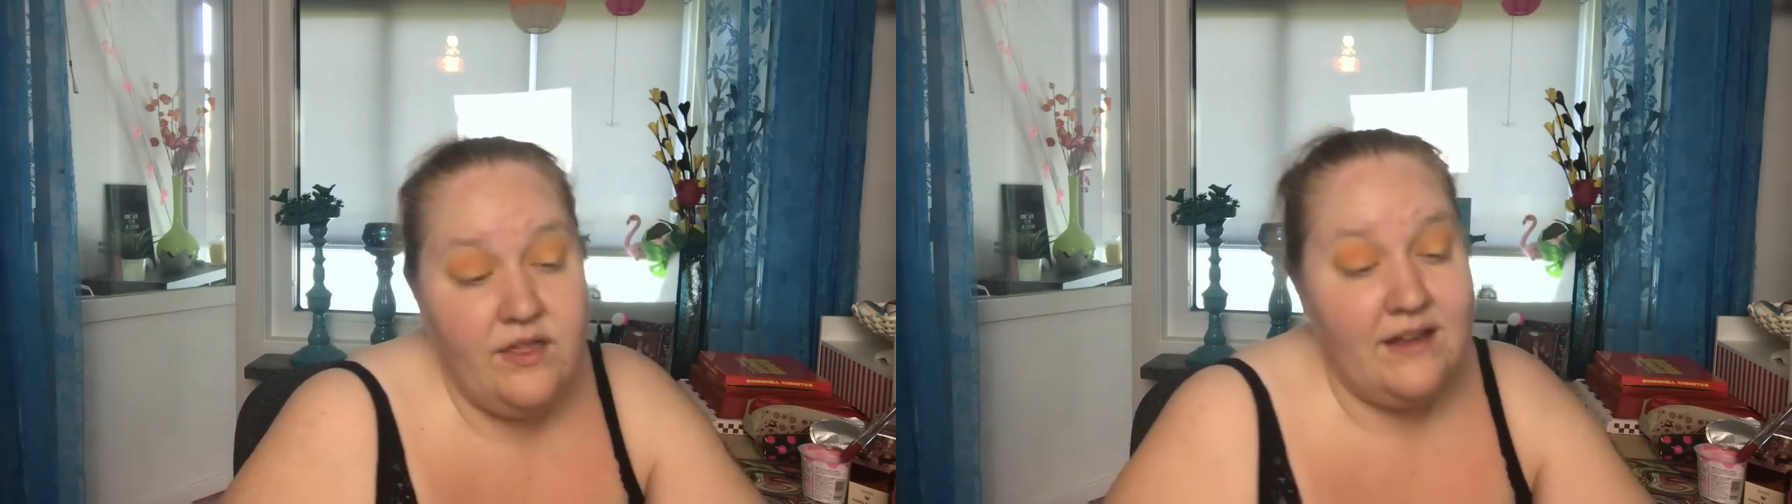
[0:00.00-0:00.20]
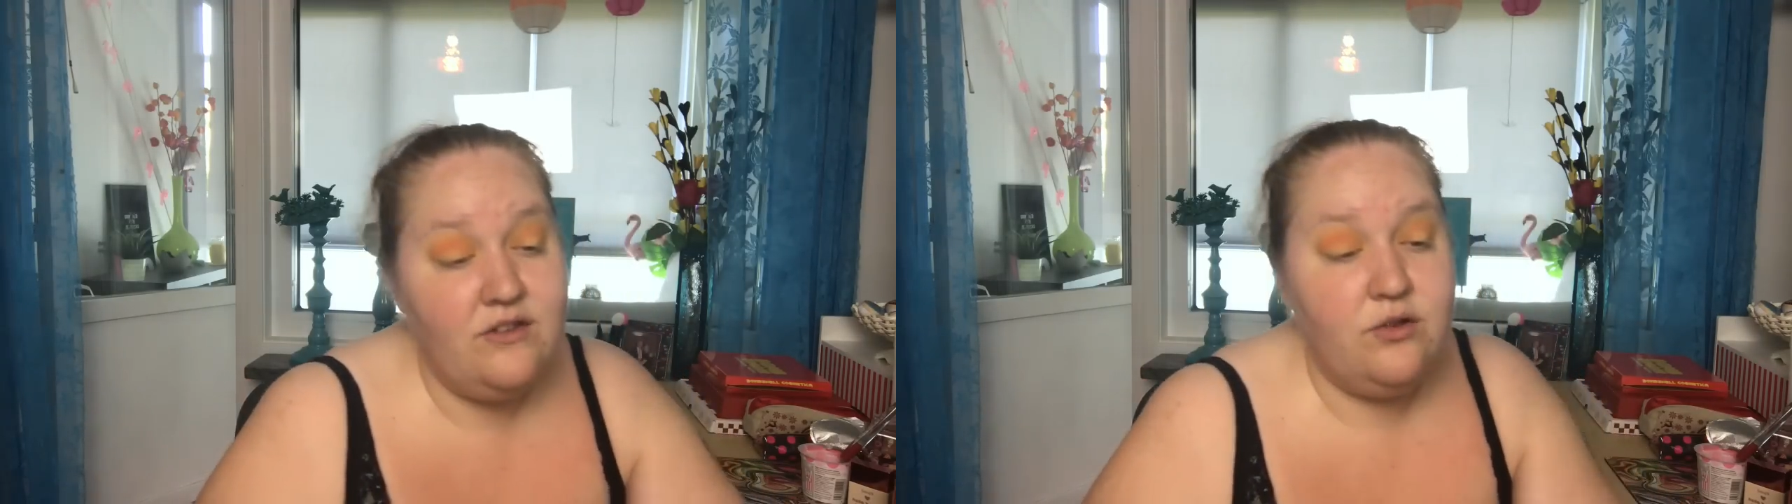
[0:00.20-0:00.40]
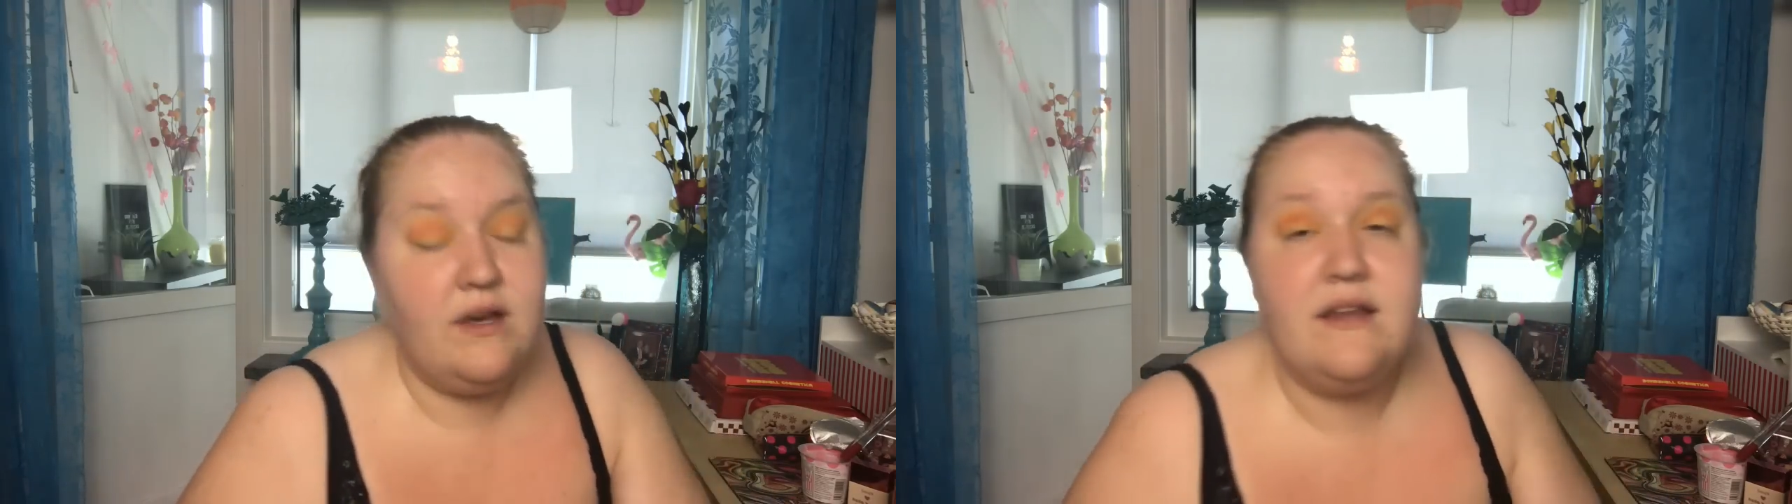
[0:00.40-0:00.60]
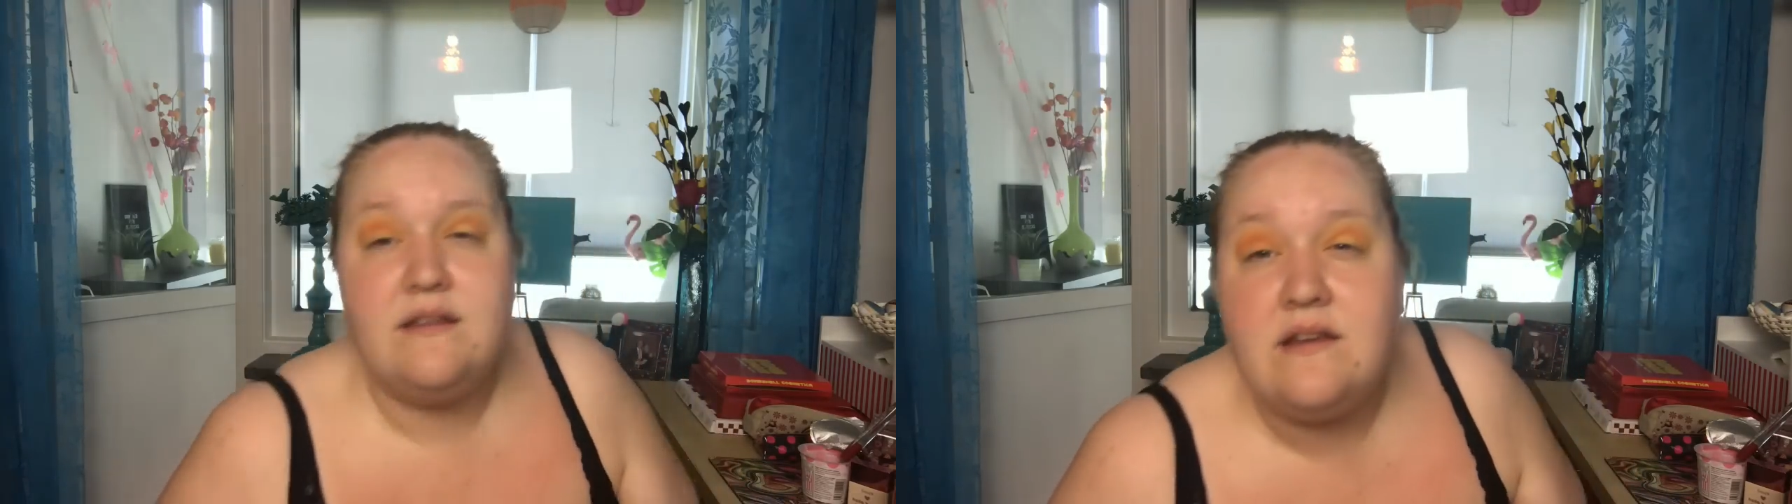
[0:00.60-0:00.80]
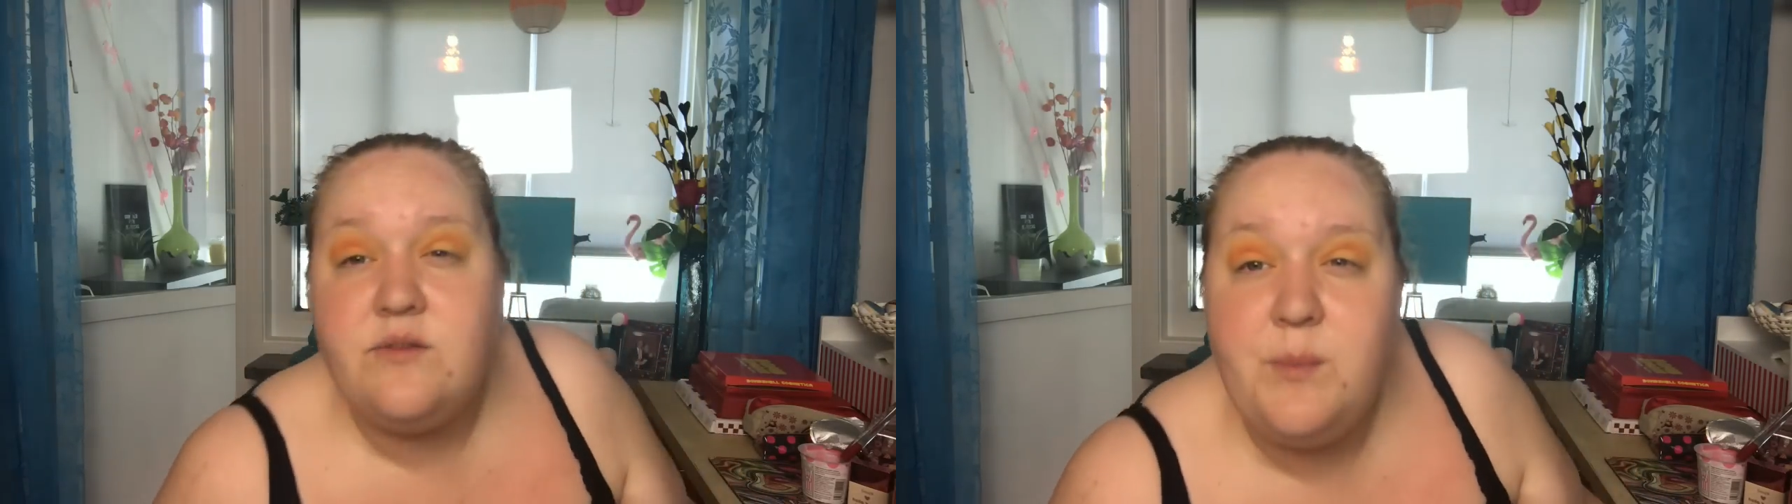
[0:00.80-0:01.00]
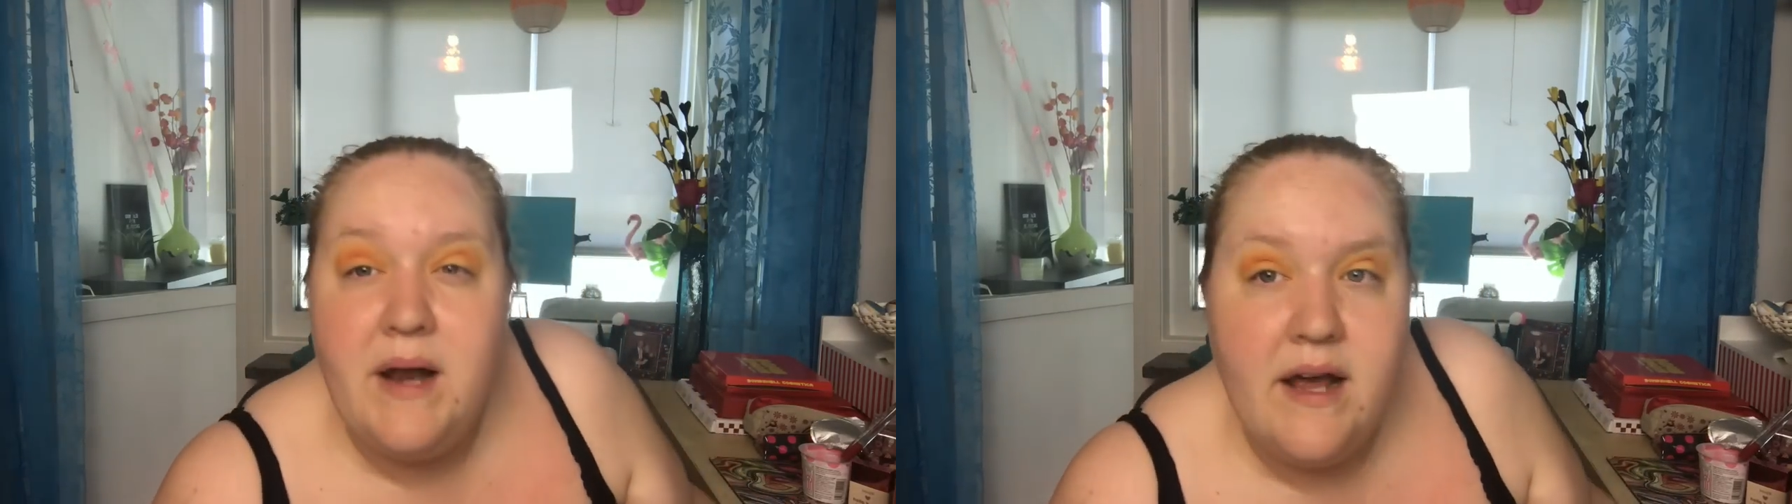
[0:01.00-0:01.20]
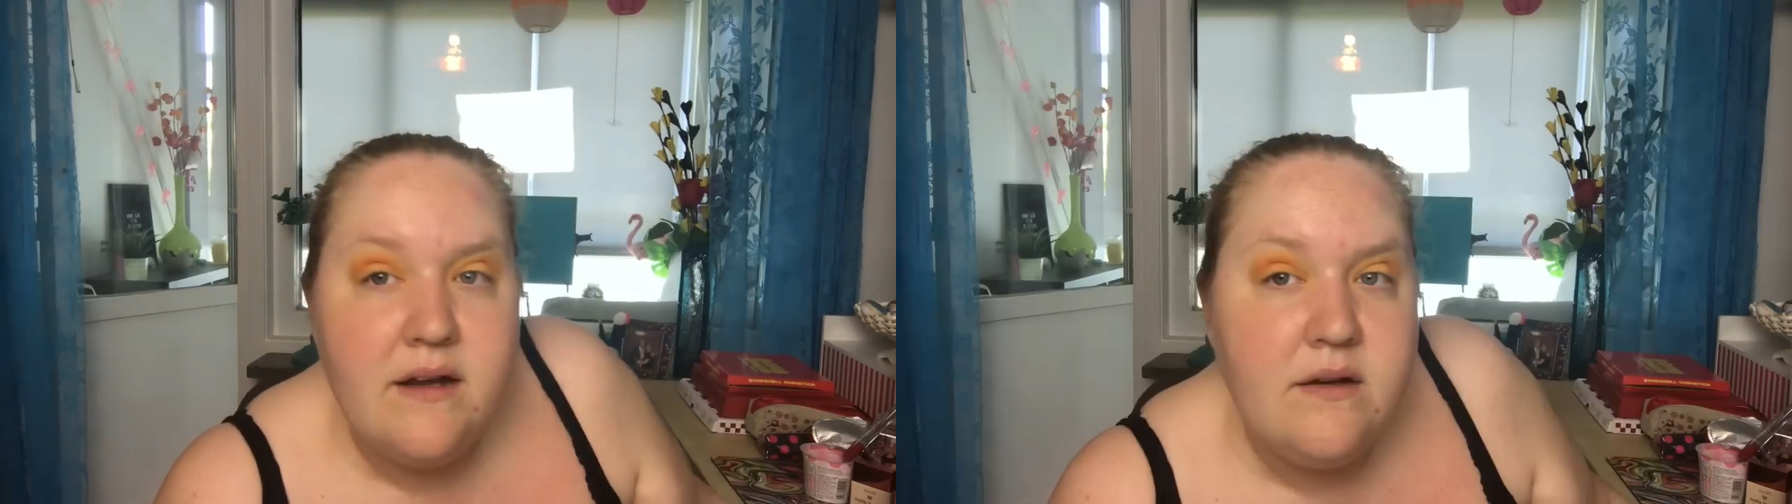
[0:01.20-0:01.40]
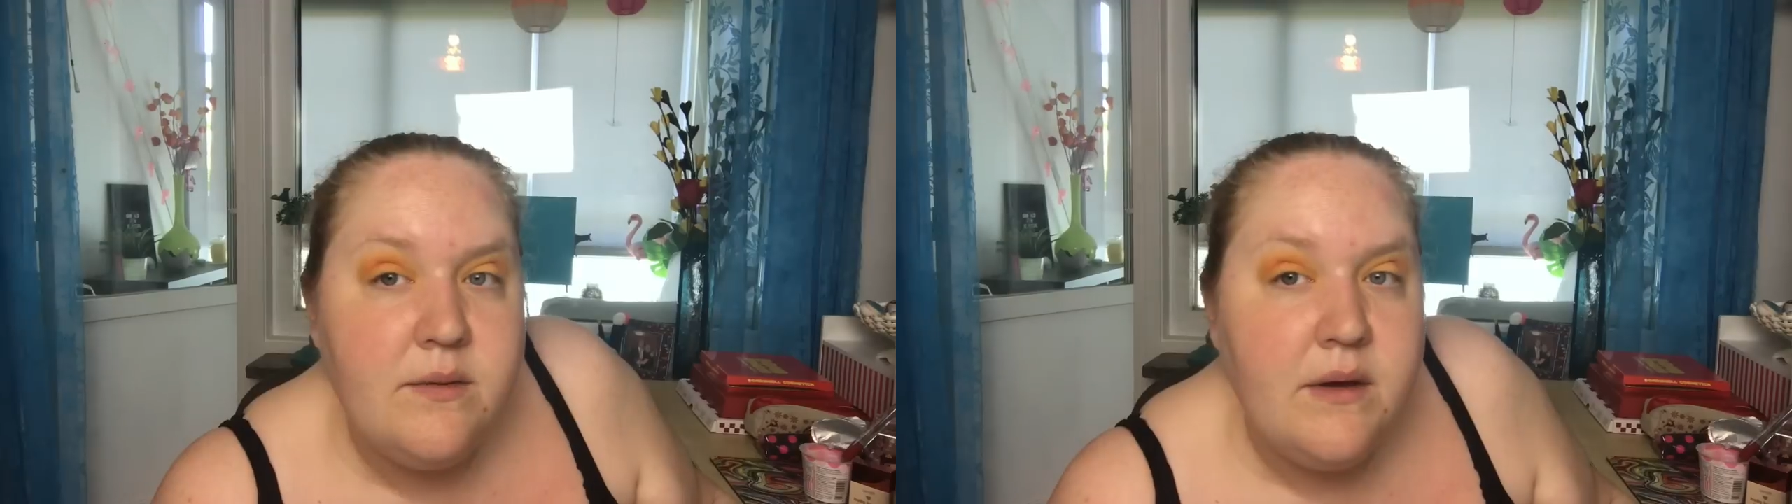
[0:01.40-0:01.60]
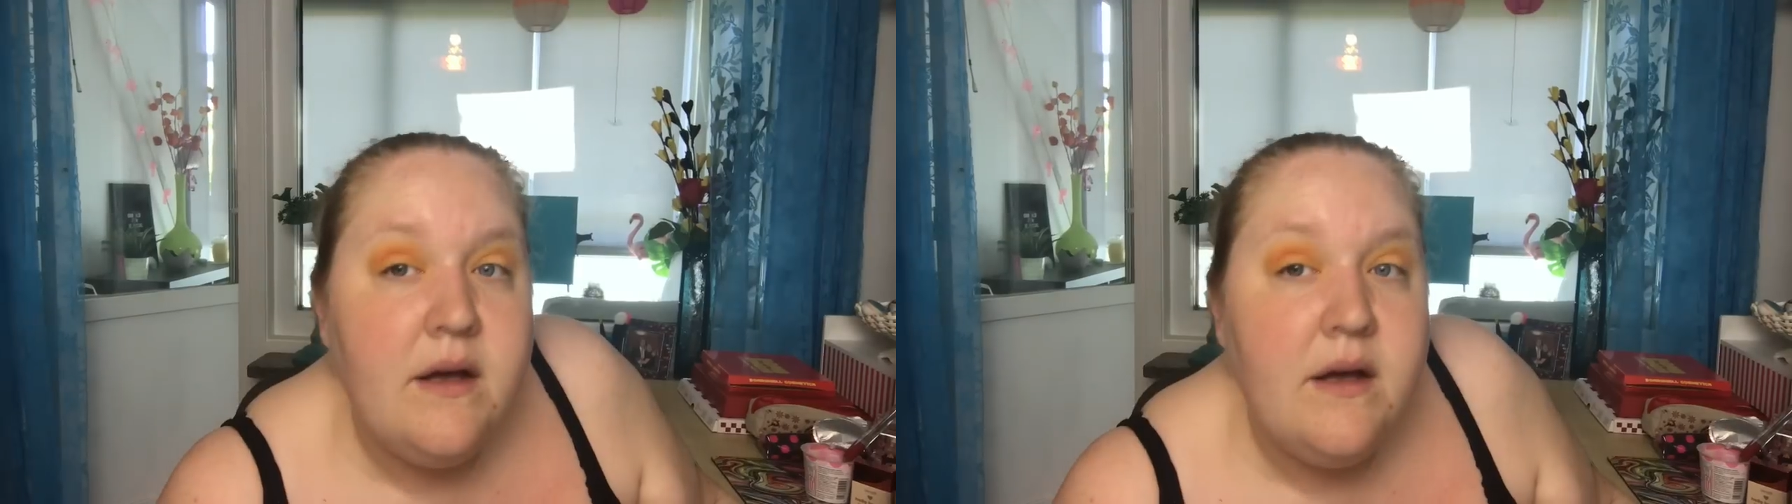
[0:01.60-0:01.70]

things you can't explain.